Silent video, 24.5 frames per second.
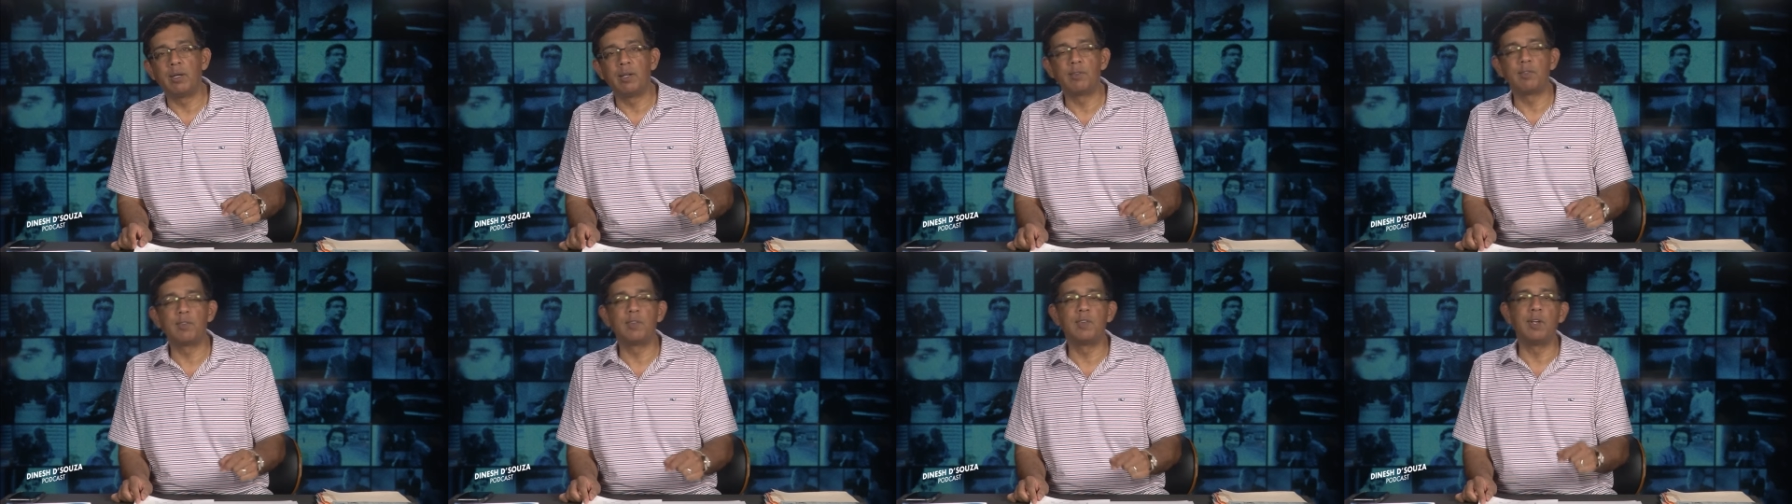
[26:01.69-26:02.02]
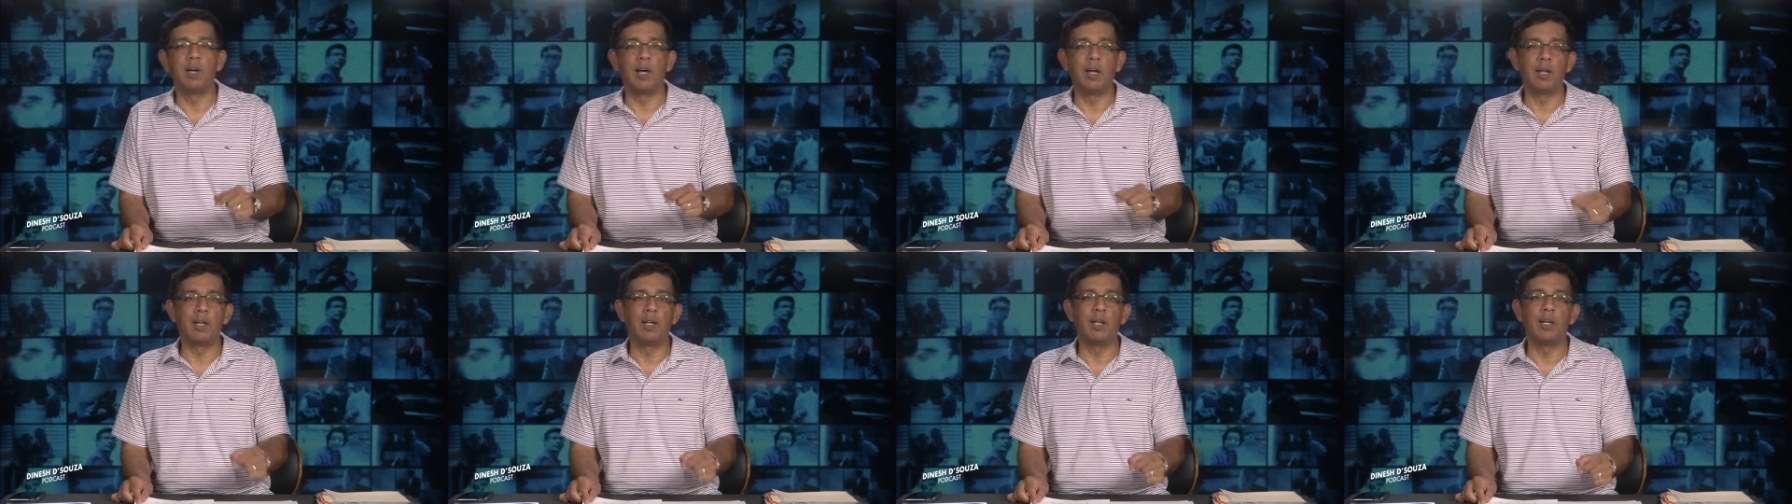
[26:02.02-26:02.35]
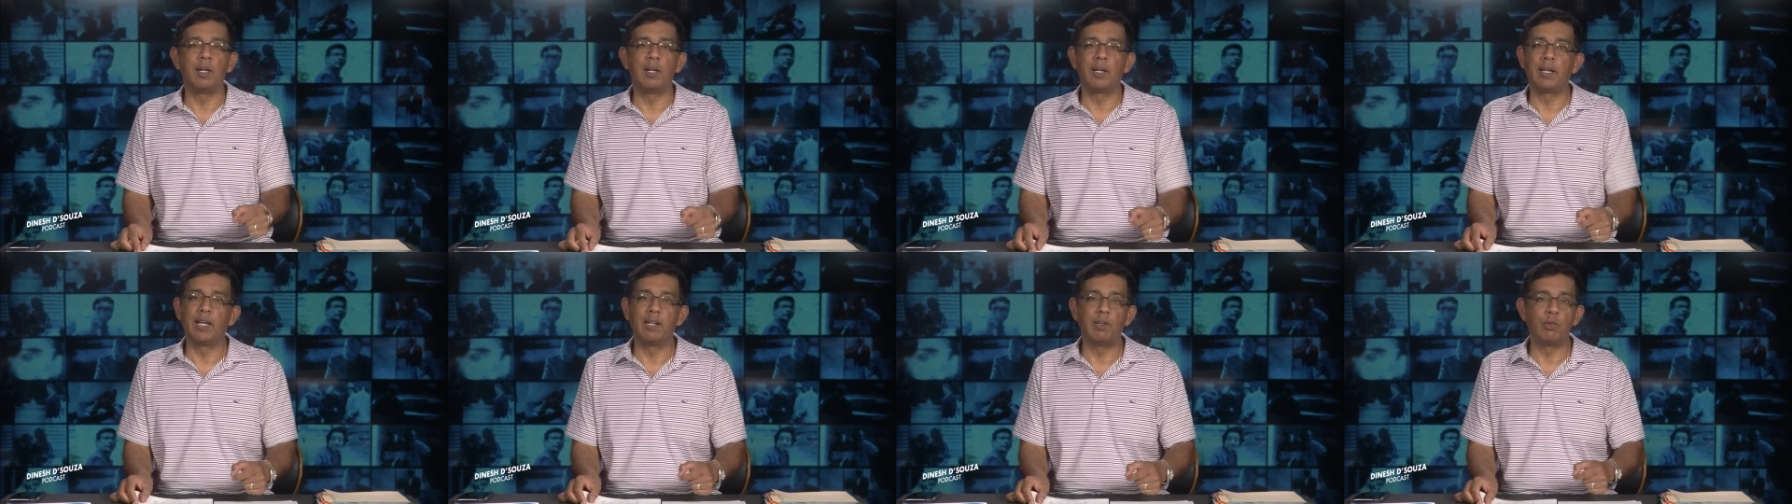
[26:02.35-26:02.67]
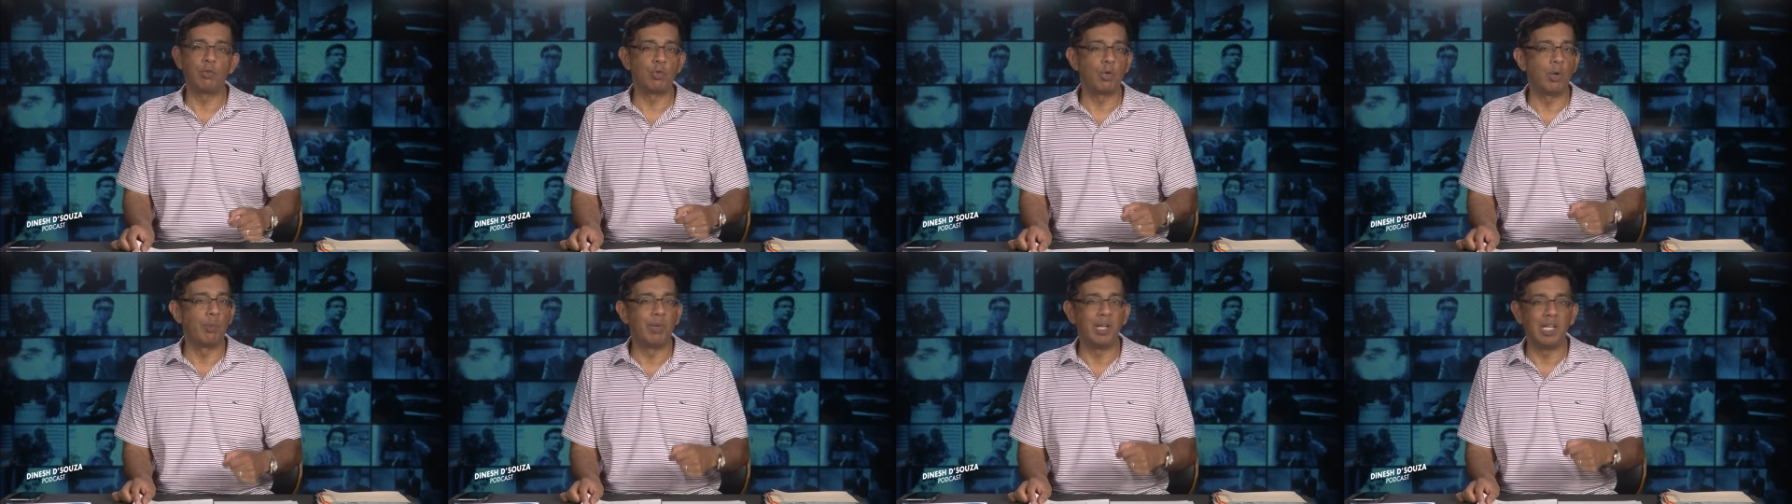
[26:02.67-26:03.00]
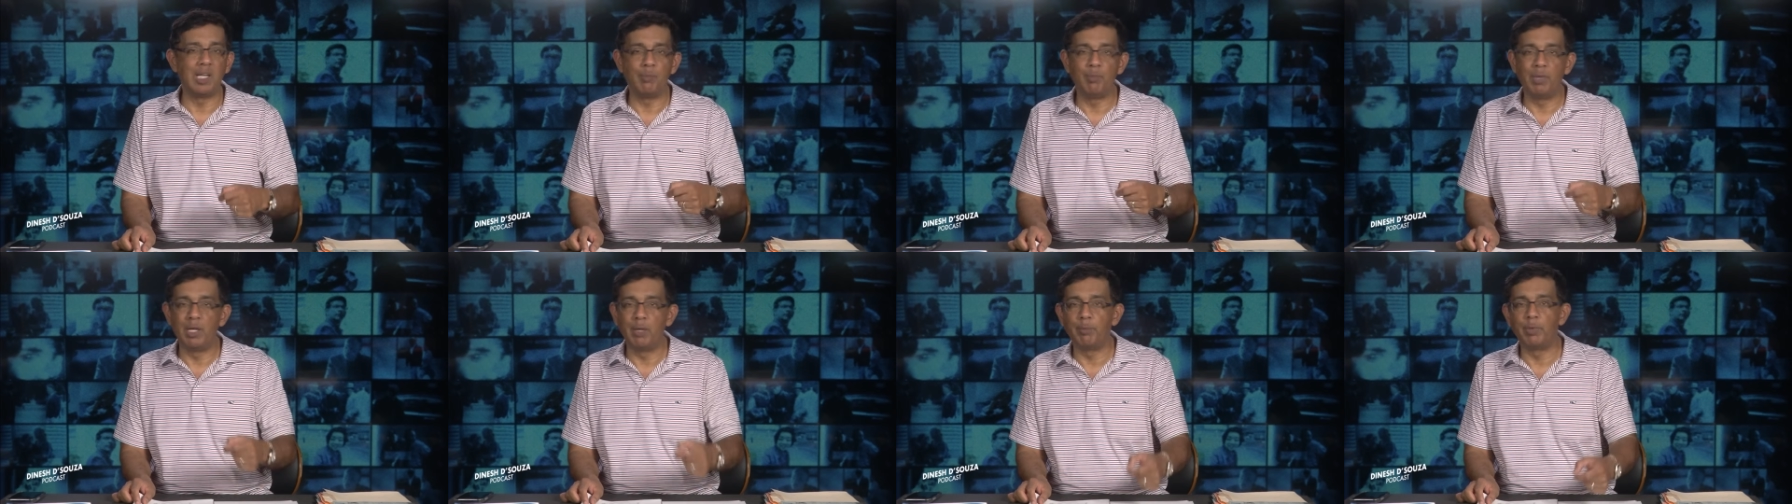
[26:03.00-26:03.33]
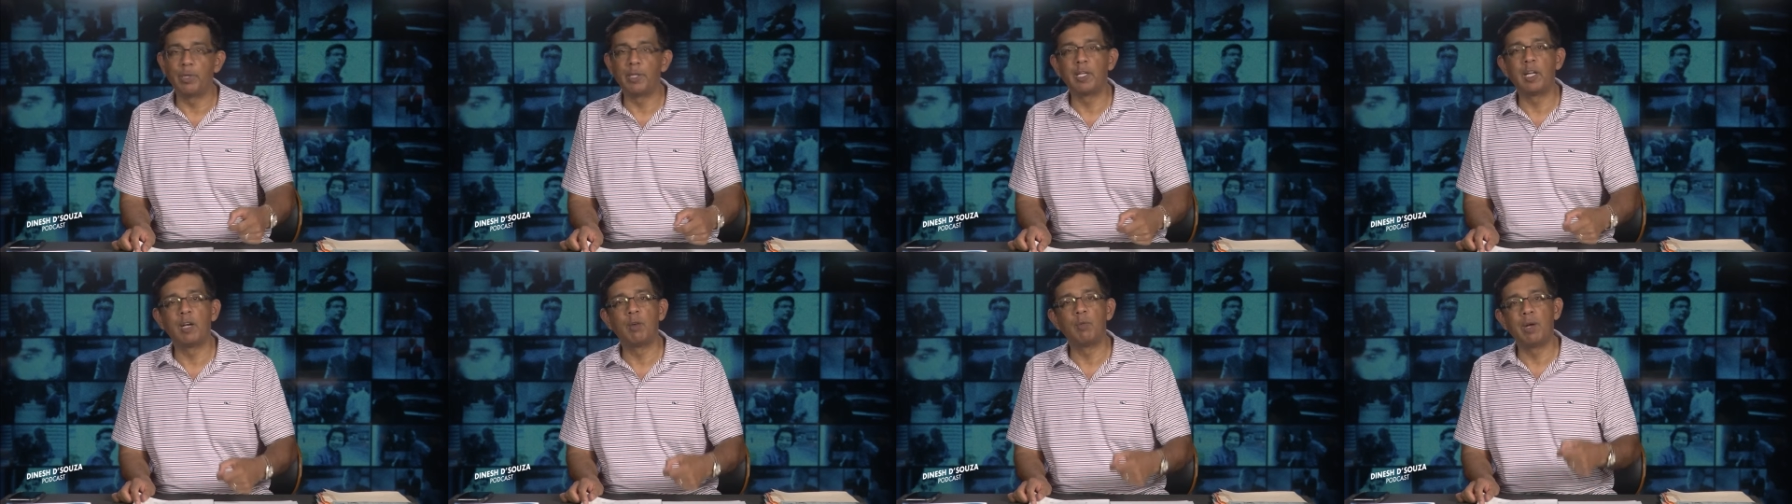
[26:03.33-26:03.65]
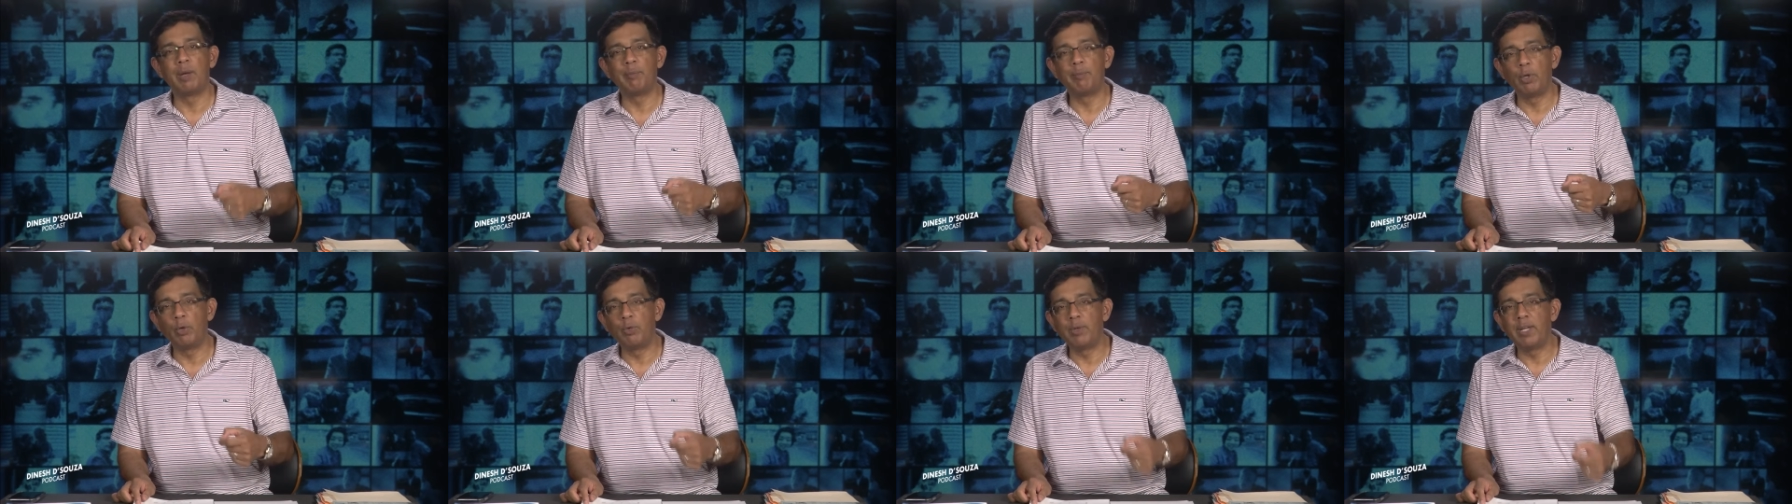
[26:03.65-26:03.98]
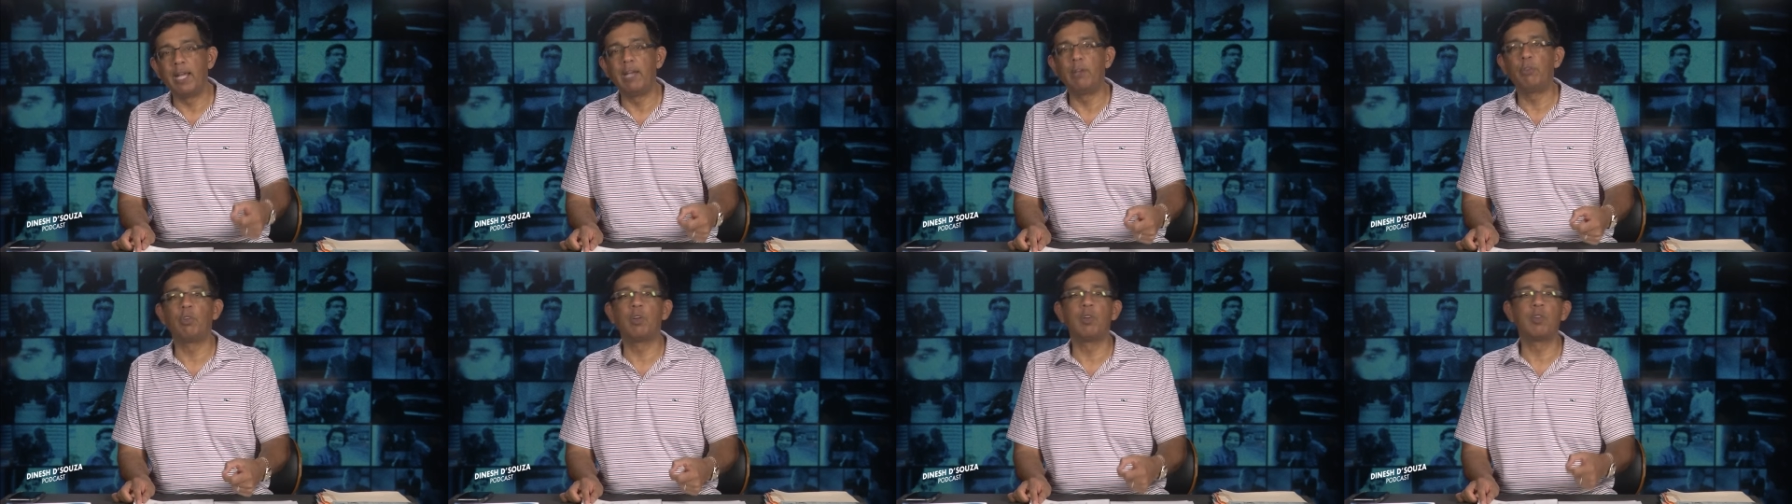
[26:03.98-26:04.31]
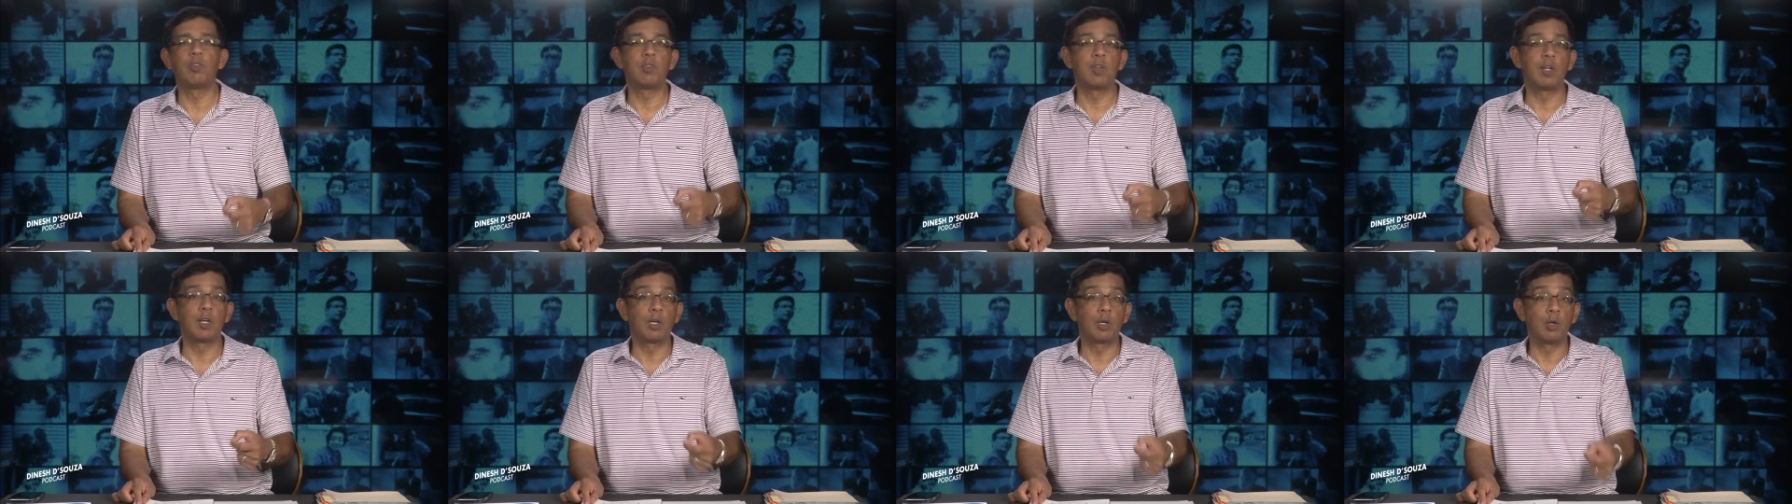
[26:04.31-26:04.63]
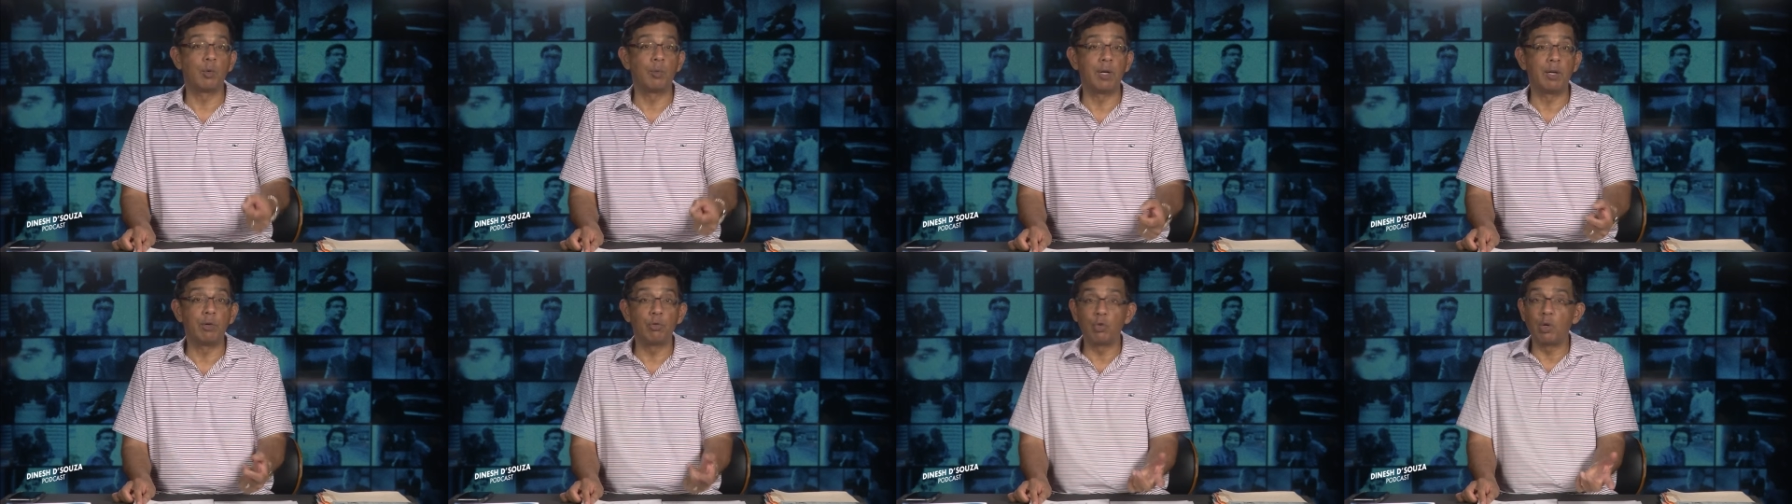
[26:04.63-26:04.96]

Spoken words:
has done against so many people, their reputations, their careers.